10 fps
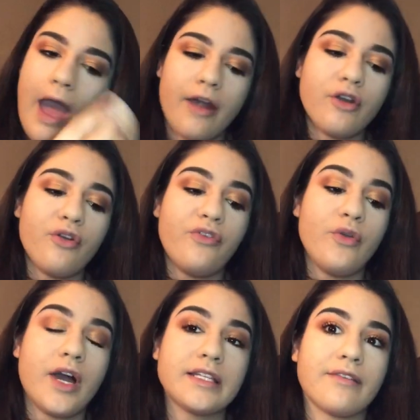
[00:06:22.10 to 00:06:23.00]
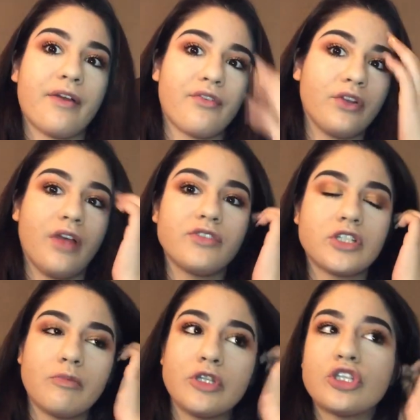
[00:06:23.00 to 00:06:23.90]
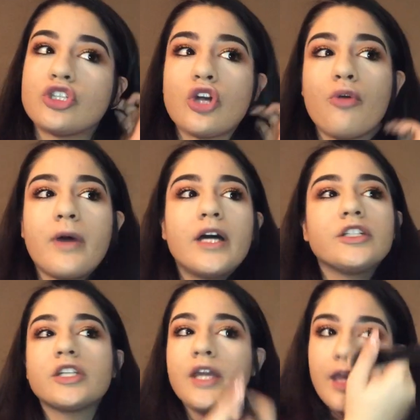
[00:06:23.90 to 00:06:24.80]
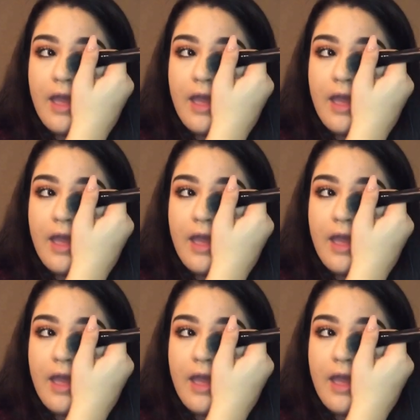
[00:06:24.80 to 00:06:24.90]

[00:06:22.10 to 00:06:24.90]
I don't know if you guys have ever loved someone so much